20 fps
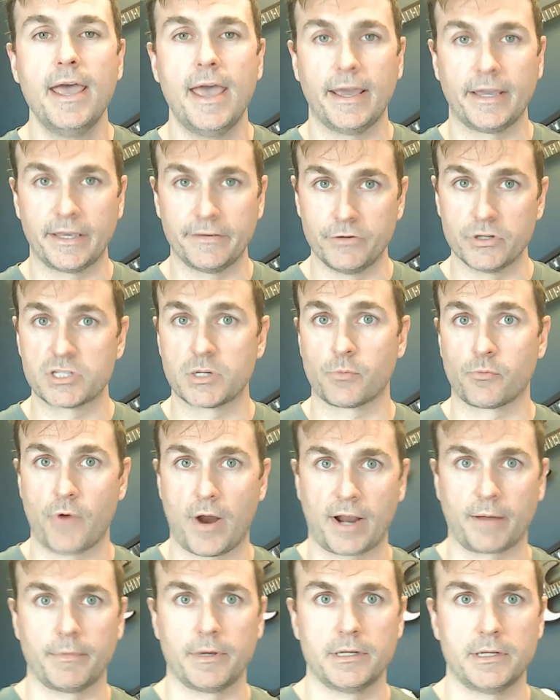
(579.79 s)
and give you some
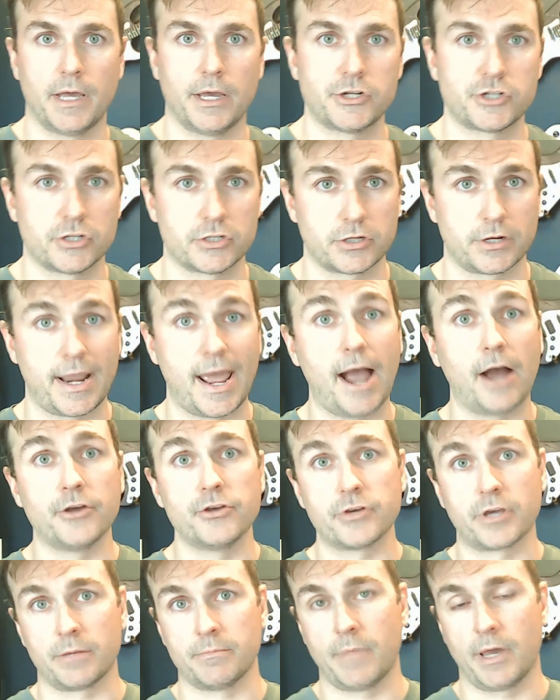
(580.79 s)
recommendations on how
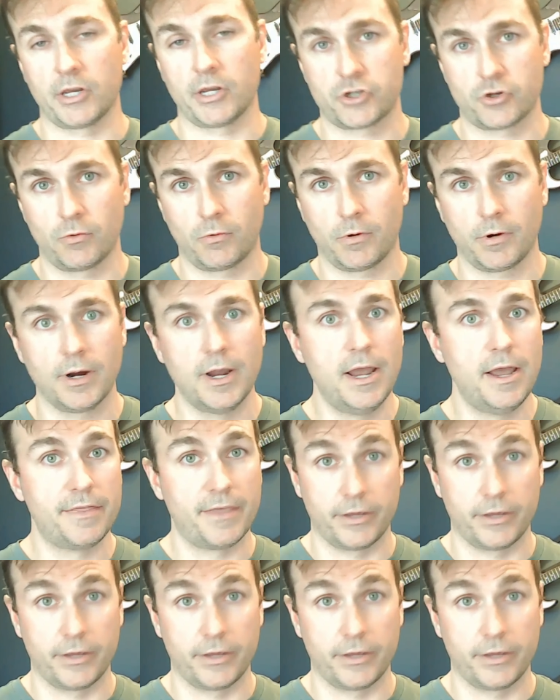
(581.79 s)
you can make sure